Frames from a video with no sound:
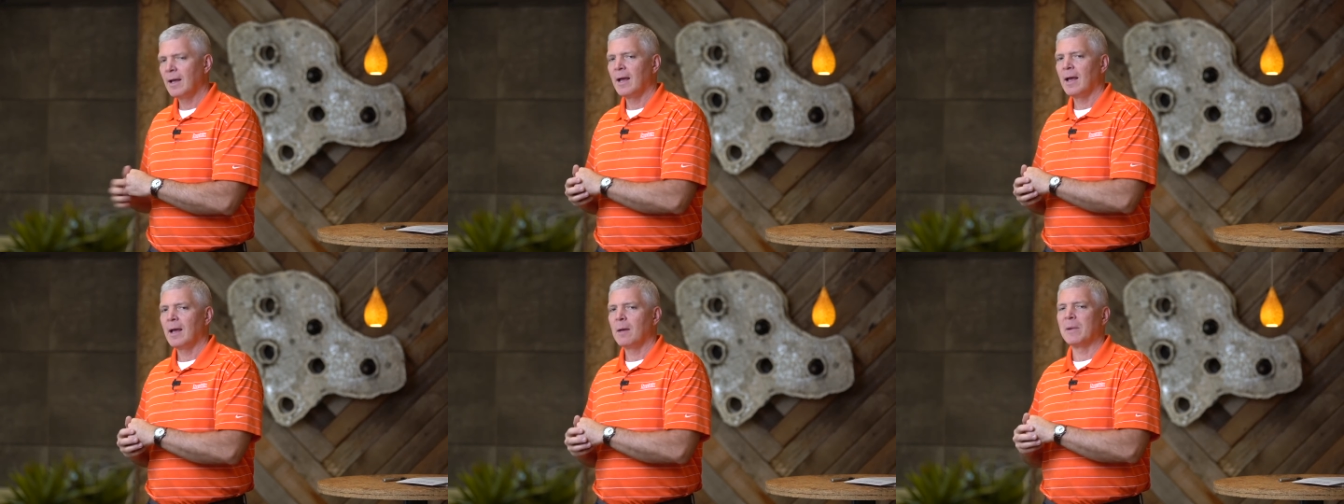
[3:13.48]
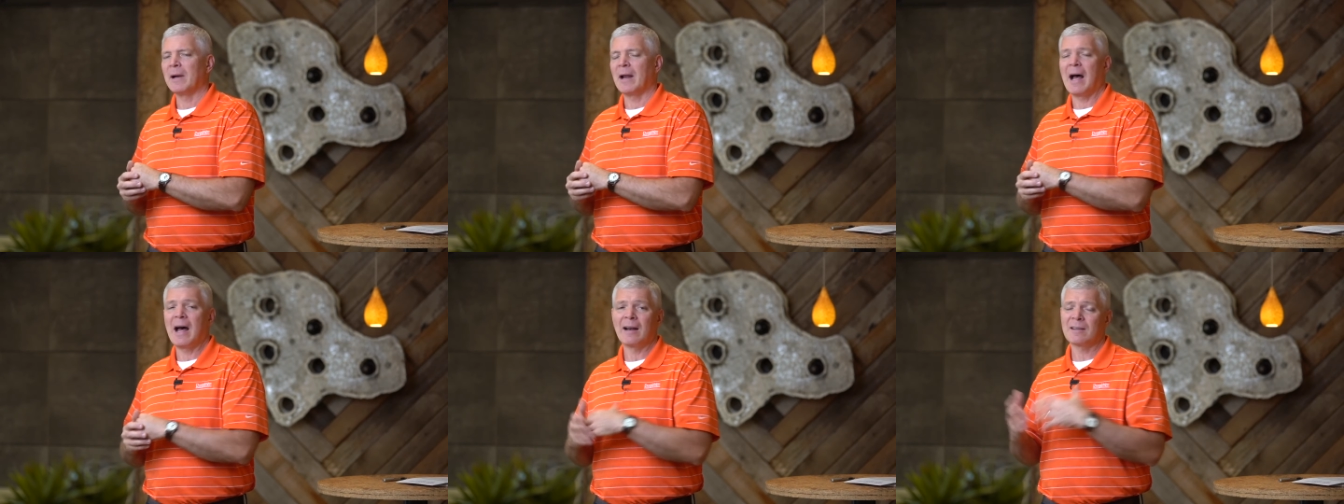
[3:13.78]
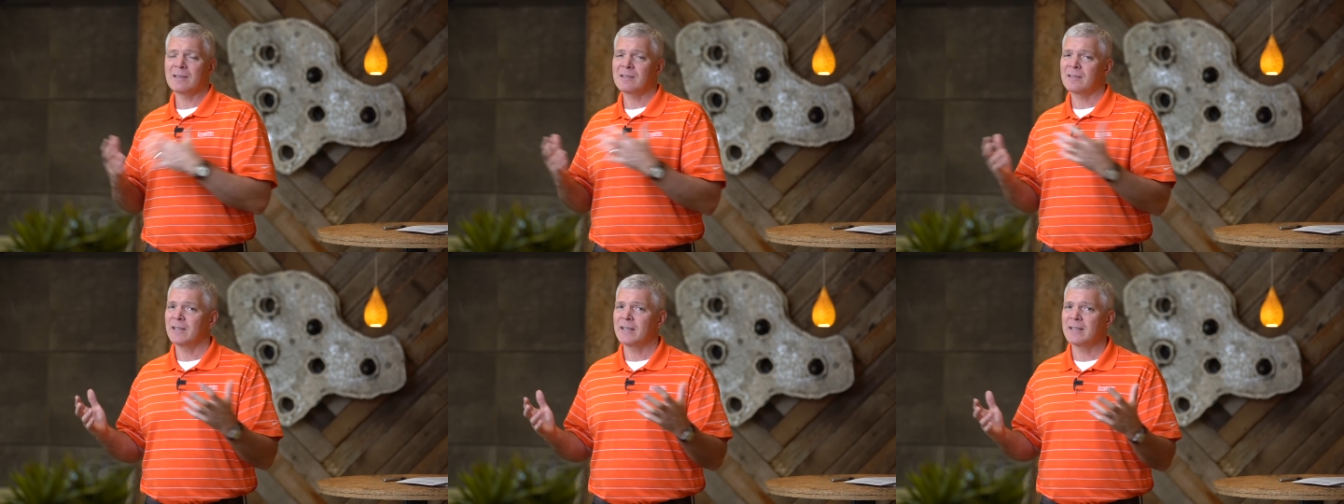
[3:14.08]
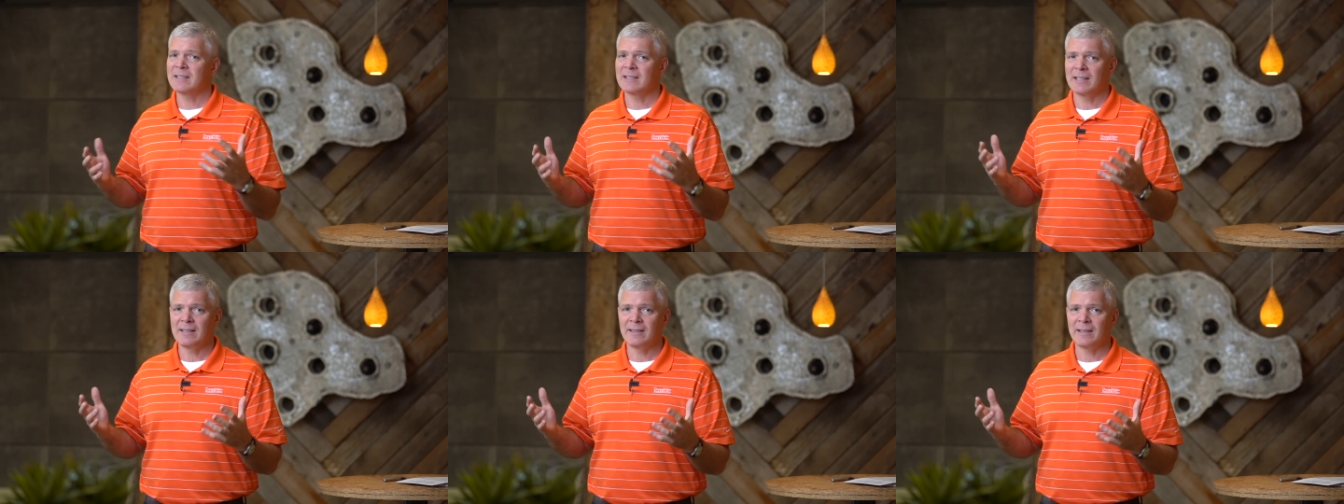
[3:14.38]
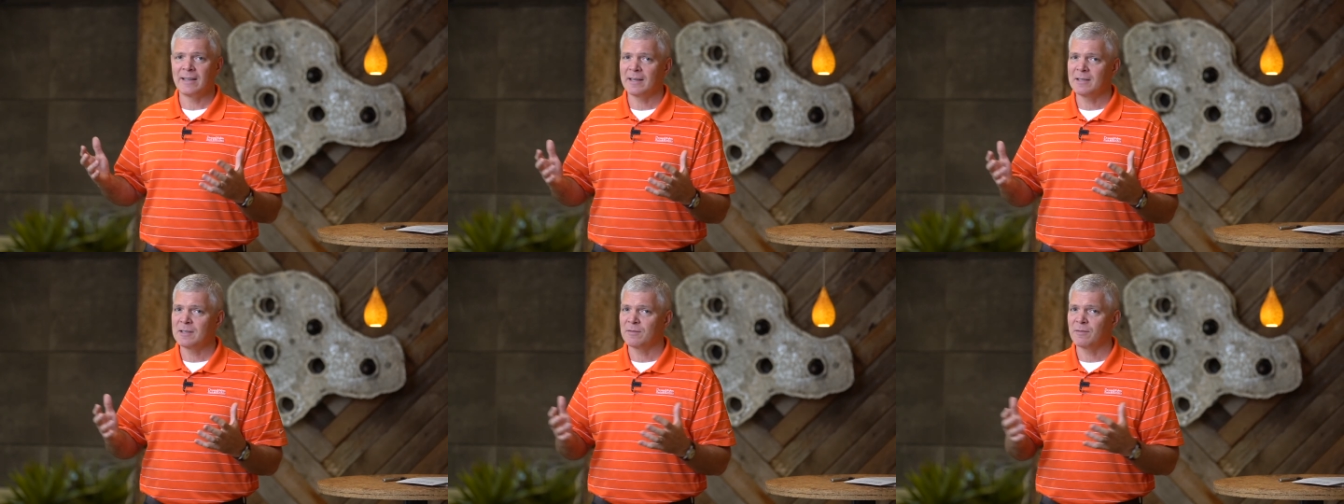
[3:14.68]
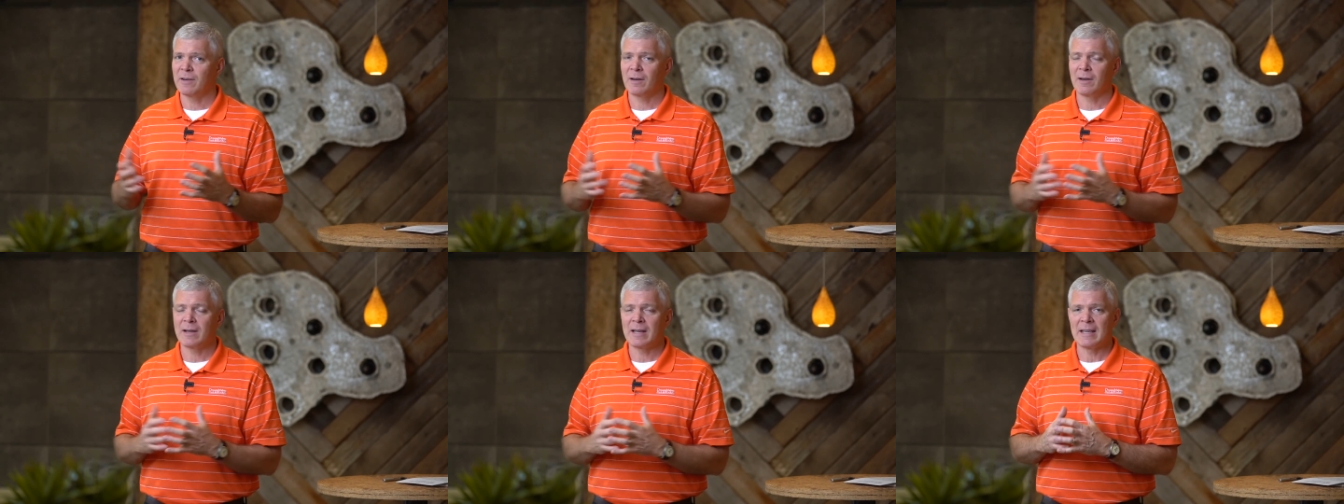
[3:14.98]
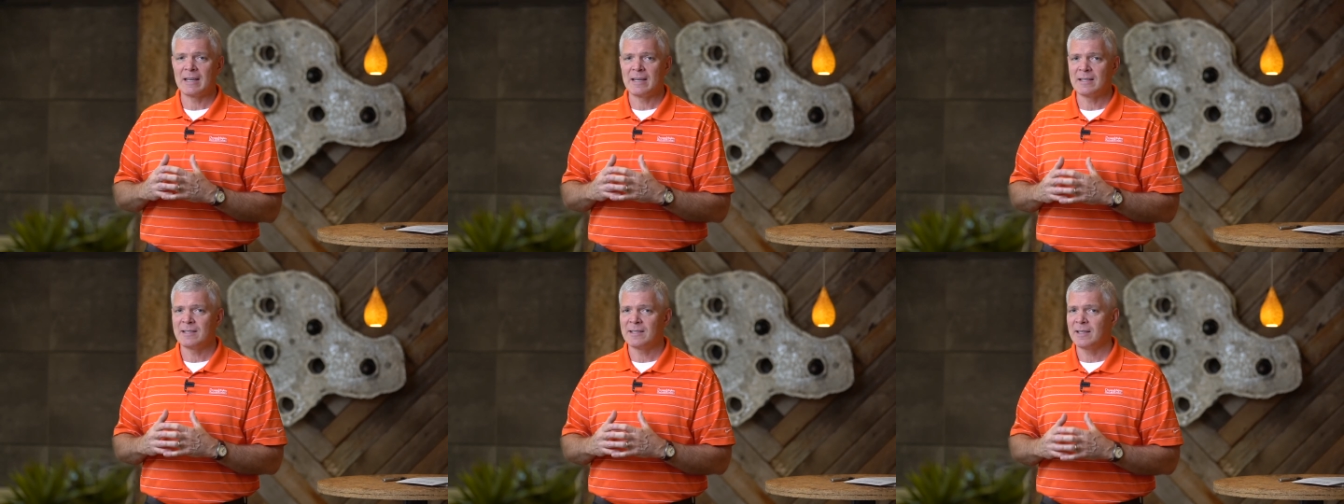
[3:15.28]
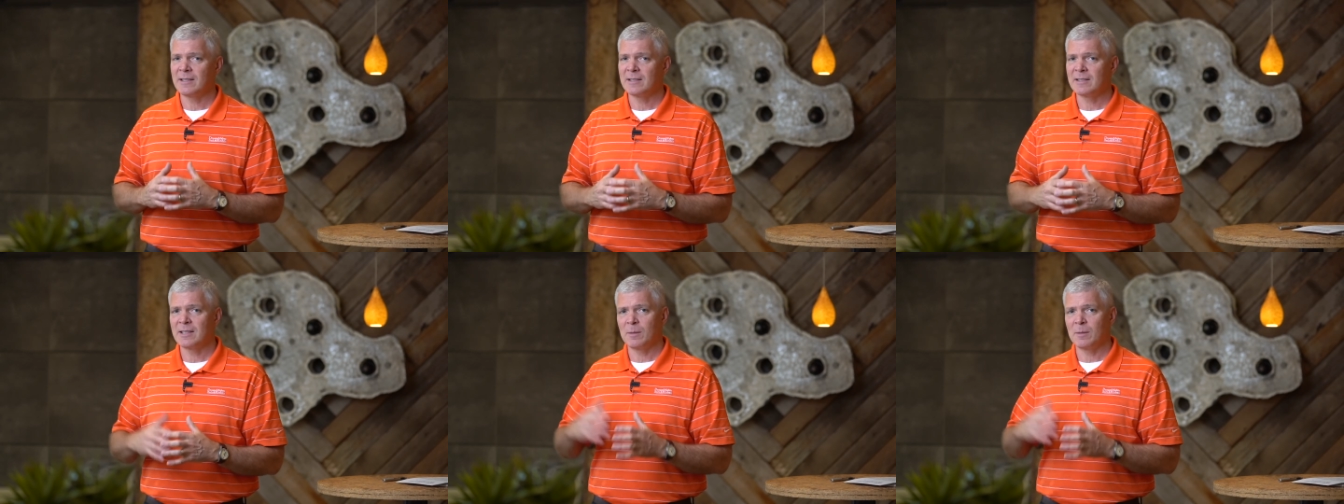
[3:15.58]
But honestly, sealing is very easy.